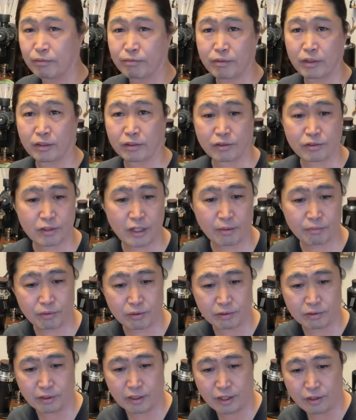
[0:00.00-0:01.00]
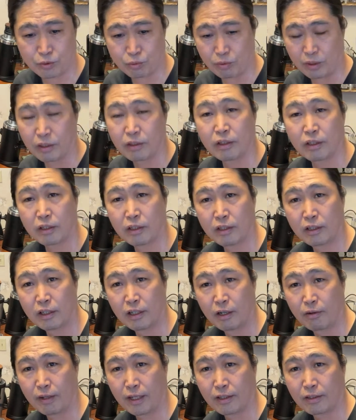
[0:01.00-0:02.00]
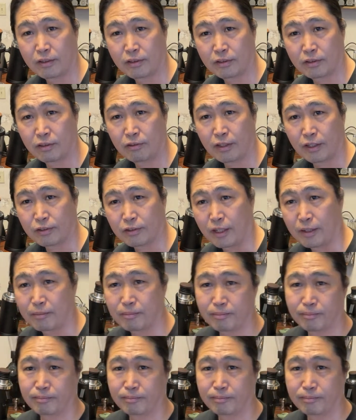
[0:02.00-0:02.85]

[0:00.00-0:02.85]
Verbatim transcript: fun this afternoon as well. All right, see you next time.